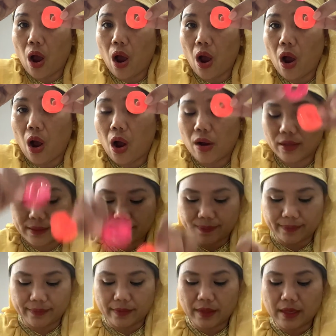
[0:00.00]
Oh.
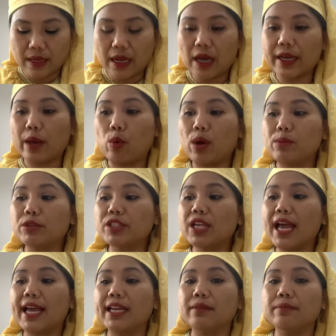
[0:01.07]
Okay, one more
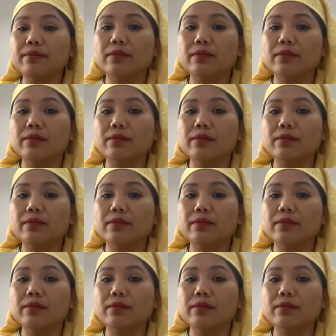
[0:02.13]
time.